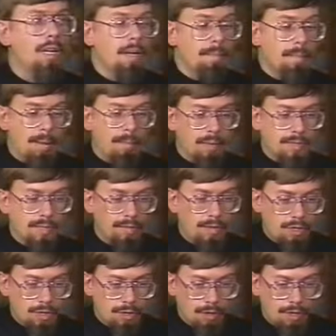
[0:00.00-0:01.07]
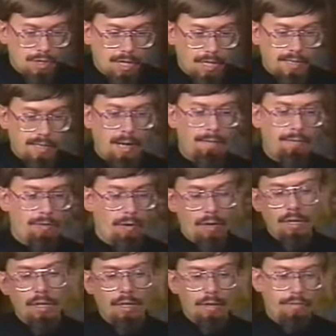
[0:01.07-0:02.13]
members of the church, except
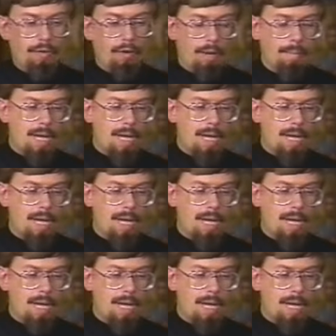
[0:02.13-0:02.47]
for